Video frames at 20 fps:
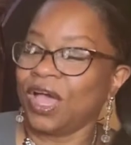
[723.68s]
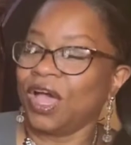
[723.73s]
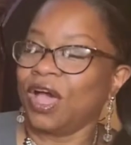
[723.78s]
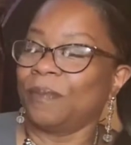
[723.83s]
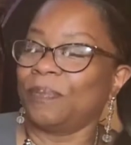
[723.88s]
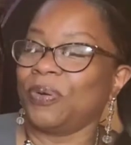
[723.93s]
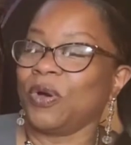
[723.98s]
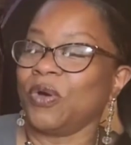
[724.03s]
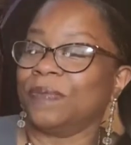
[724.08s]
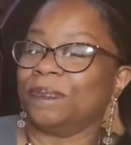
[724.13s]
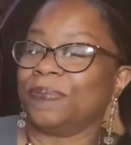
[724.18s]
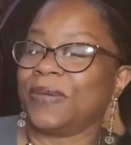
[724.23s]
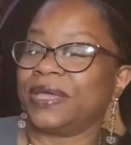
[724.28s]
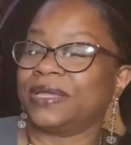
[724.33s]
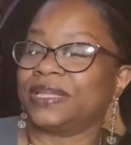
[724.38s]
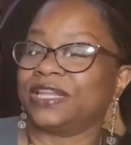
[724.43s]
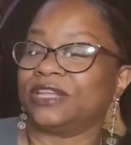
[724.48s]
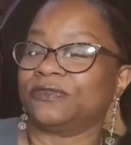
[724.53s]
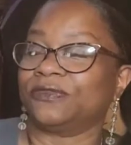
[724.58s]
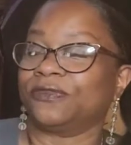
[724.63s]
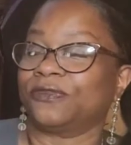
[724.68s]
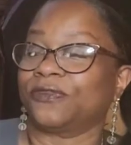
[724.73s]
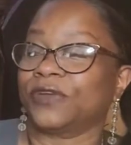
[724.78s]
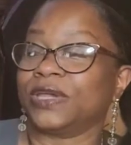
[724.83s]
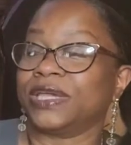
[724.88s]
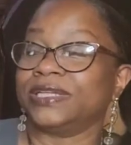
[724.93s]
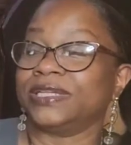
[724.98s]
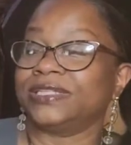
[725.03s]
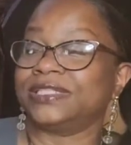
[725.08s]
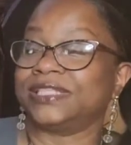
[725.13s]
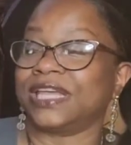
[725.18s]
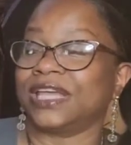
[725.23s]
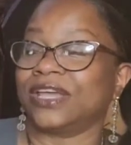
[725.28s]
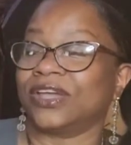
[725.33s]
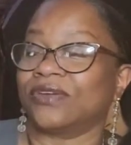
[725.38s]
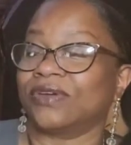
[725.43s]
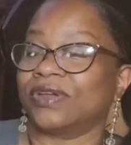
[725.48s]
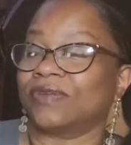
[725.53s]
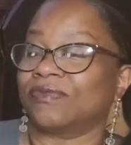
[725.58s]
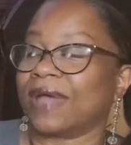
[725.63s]
Pooh and Piglet freed
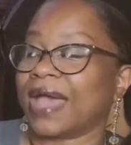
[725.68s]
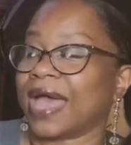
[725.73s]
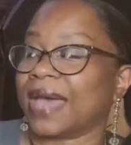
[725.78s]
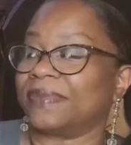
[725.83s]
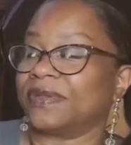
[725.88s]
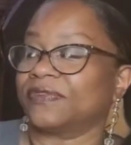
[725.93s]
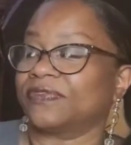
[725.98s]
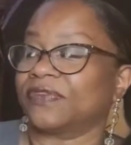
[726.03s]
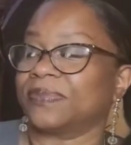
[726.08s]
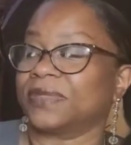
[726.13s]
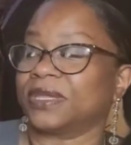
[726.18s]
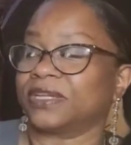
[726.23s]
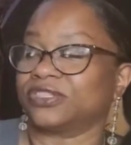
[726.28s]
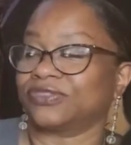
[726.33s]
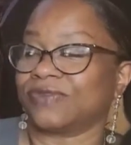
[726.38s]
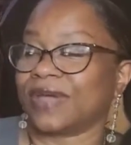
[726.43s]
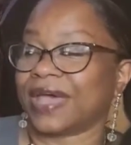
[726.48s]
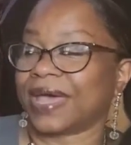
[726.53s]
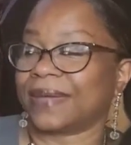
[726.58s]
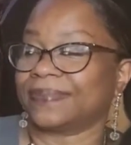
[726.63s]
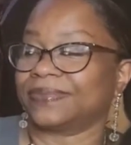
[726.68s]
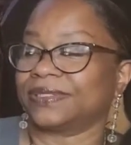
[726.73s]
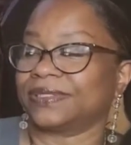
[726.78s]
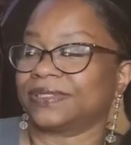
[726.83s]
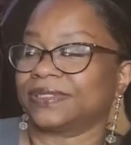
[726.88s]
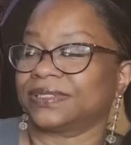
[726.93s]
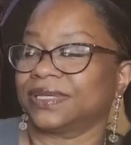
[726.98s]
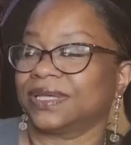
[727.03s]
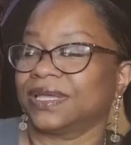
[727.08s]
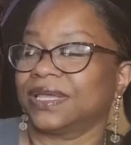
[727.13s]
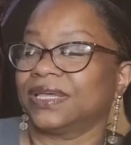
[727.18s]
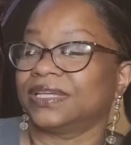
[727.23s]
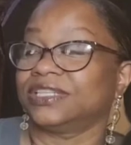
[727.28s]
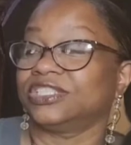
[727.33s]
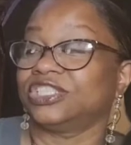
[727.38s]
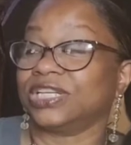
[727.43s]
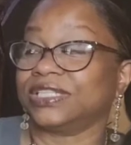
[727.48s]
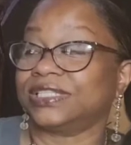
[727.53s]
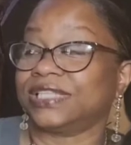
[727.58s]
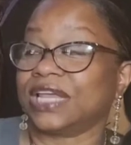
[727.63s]
Tigger and Rabbit from their traps.
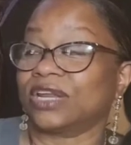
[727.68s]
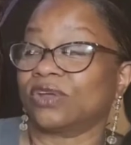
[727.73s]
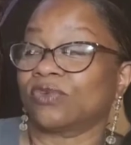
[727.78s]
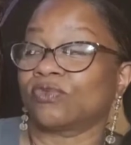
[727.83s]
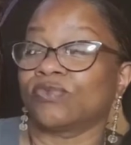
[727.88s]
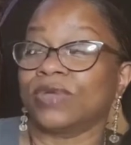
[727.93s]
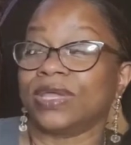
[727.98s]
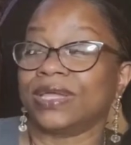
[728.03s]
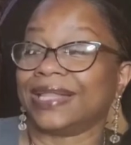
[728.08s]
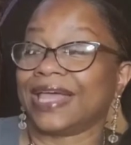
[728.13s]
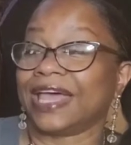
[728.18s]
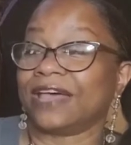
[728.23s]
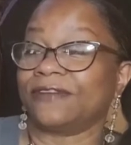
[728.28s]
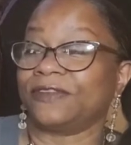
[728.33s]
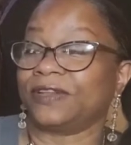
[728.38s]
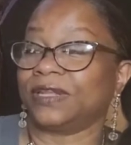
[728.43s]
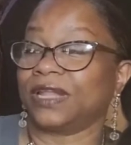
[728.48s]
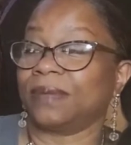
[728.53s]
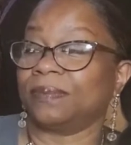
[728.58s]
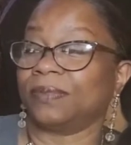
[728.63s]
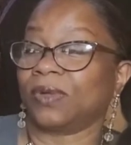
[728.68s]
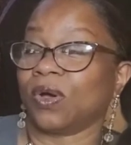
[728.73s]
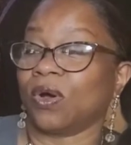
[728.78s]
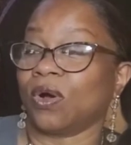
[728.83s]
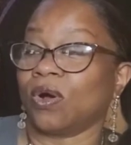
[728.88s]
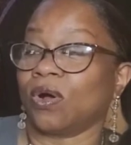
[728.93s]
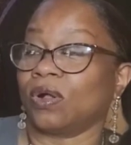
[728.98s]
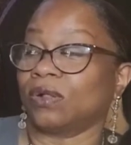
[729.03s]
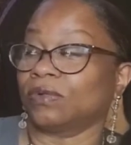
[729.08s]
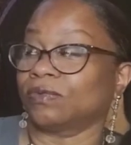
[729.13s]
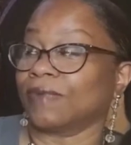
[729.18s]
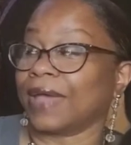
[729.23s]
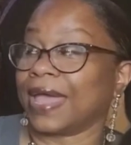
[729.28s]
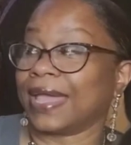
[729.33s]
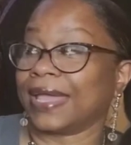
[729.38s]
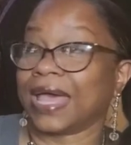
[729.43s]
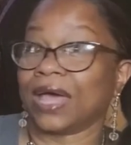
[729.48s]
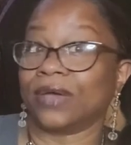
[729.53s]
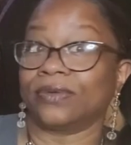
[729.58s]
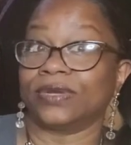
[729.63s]
Just then, a real Heffalump call
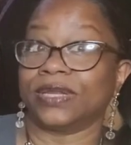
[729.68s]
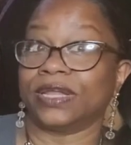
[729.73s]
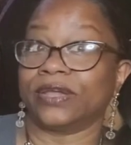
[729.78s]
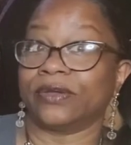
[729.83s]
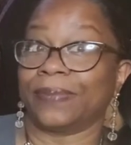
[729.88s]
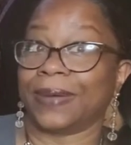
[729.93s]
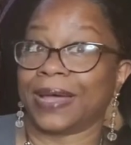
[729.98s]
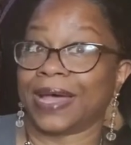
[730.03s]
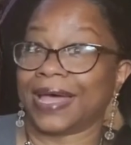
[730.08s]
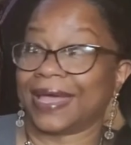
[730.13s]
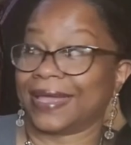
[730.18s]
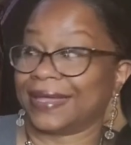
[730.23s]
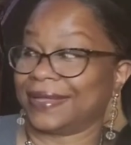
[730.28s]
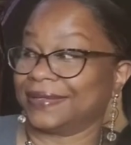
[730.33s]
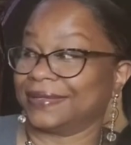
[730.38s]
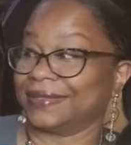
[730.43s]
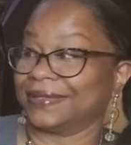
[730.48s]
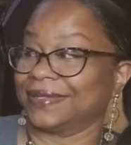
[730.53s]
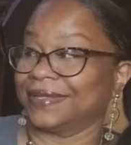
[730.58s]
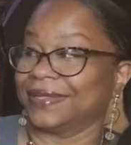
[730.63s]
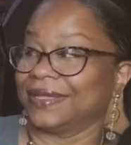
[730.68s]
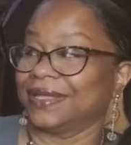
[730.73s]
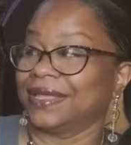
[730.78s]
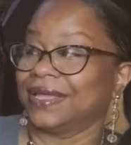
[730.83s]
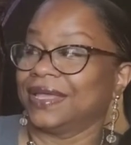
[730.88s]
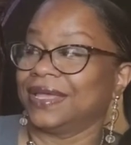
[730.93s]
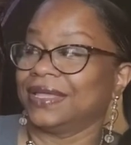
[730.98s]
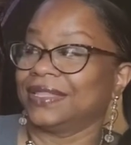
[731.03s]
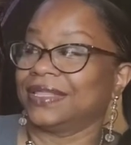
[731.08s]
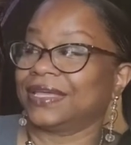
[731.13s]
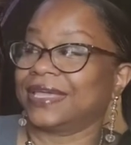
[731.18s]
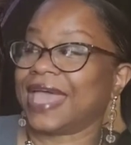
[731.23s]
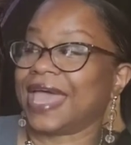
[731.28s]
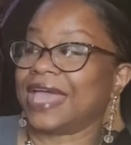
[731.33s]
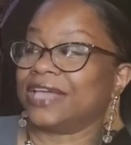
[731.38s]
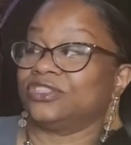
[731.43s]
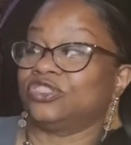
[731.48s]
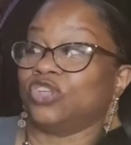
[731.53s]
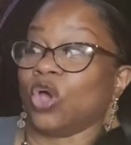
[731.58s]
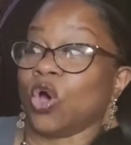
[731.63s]
rang out nearby. The
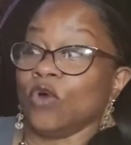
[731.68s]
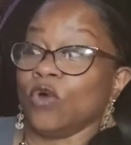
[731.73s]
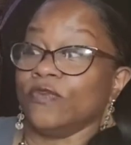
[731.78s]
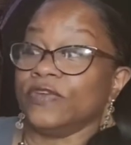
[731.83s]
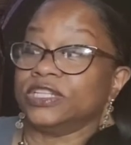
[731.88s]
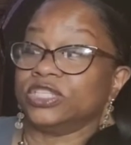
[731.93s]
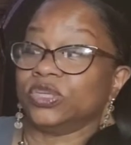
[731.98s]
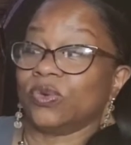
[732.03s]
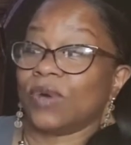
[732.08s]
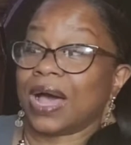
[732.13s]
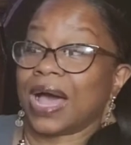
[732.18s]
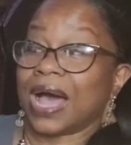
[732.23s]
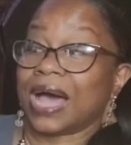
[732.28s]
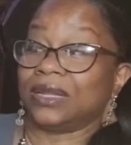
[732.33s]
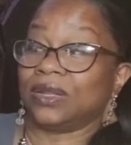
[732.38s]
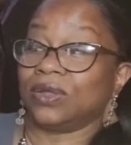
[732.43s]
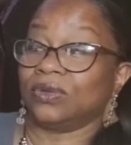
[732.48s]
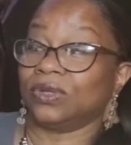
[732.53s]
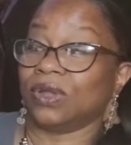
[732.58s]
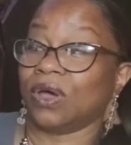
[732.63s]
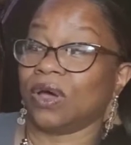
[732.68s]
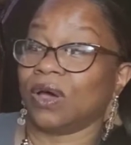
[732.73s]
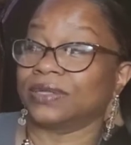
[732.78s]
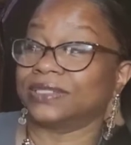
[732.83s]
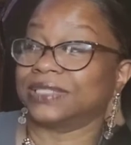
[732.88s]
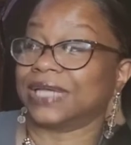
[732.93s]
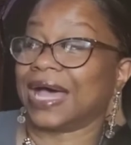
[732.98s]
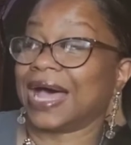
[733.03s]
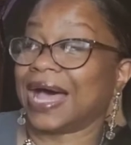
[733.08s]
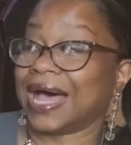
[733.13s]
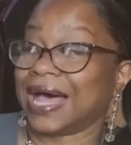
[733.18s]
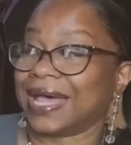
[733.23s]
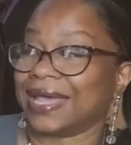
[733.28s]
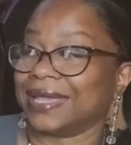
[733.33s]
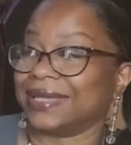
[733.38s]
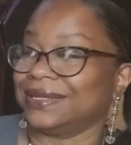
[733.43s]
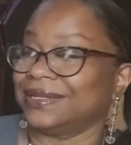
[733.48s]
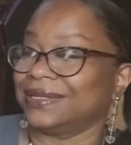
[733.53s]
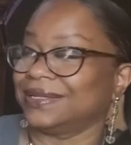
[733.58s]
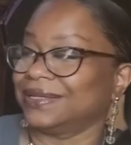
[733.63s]
gang dove into a hollow log to
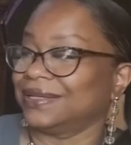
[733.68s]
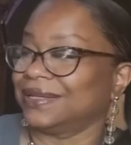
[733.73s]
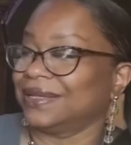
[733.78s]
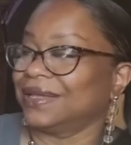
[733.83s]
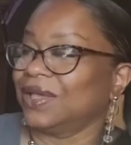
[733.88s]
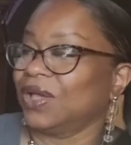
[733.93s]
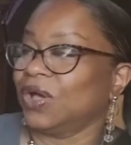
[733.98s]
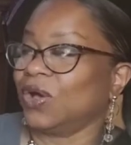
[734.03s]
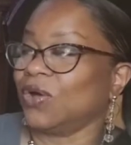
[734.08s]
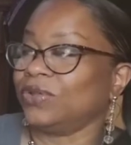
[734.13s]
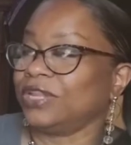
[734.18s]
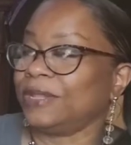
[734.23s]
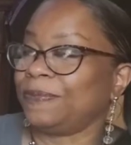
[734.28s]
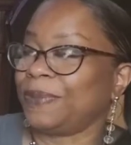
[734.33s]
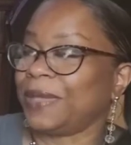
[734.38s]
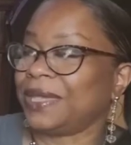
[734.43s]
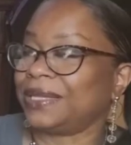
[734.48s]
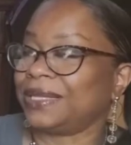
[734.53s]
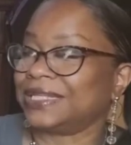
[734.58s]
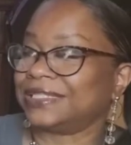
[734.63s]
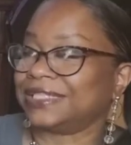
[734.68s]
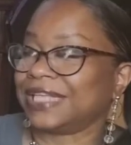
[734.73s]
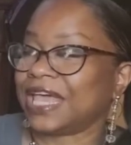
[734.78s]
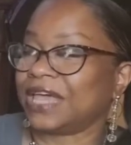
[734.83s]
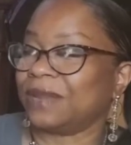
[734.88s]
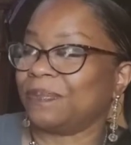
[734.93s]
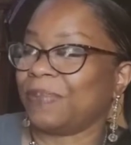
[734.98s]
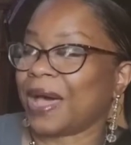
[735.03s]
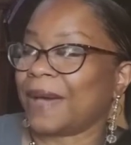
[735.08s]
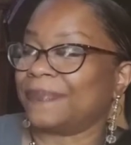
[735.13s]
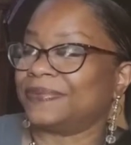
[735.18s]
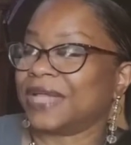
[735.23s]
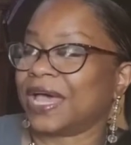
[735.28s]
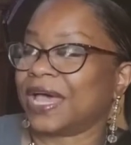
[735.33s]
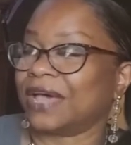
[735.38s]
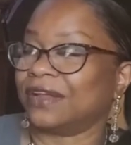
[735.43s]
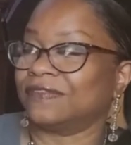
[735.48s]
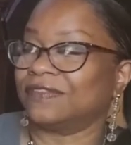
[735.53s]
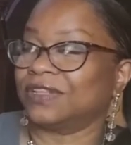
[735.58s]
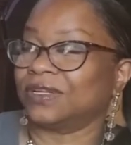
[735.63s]
hide. Only Piglet's head popped
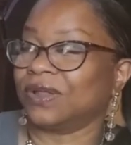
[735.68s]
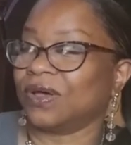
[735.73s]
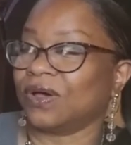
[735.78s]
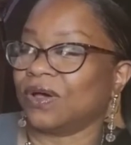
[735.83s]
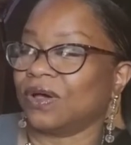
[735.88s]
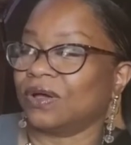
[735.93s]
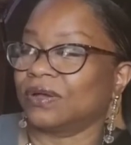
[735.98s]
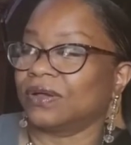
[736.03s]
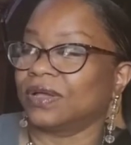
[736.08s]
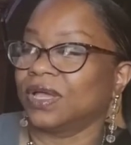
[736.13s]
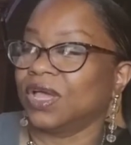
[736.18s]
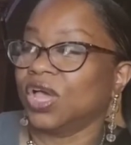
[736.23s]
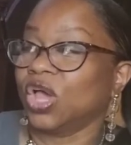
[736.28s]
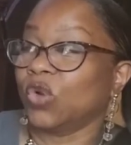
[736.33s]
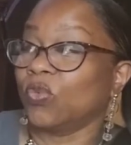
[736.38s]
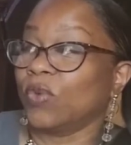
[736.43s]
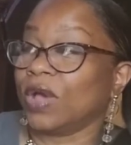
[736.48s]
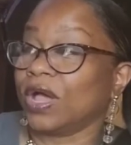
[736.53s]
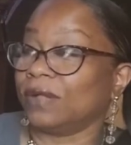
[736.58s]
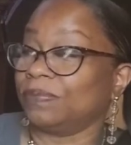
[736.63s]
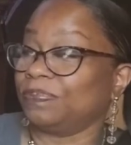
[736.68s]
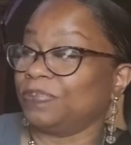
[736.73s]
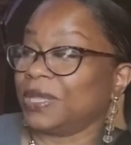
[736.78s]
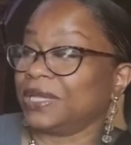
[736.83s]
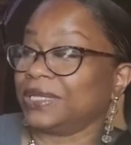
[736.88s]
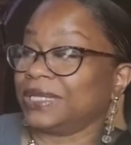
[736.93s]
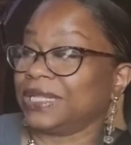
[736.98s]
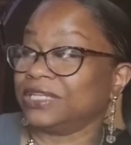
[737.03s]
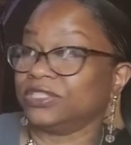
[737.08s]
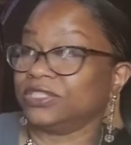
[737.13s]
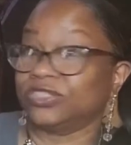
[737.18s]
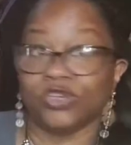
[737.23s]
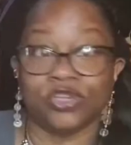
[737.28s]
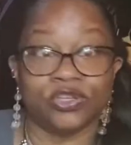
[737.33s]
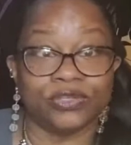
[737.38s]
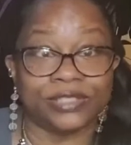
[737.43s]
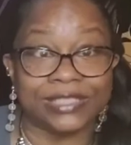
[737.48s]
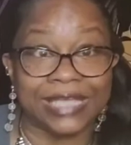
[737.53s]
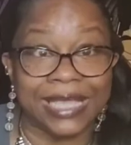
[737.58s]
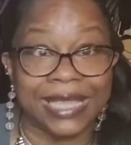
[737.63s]
out of the log. Well, Piglet, do you
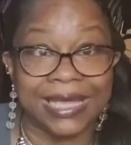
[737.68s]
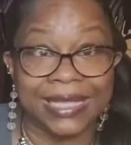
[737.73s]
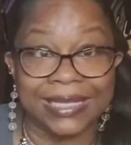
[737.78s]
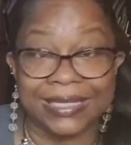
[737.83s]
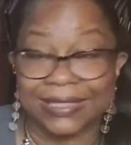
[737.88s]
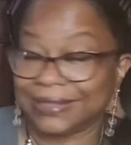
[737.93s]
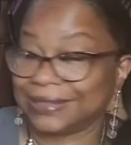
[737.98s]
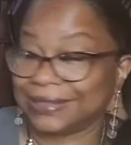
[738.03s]
see it?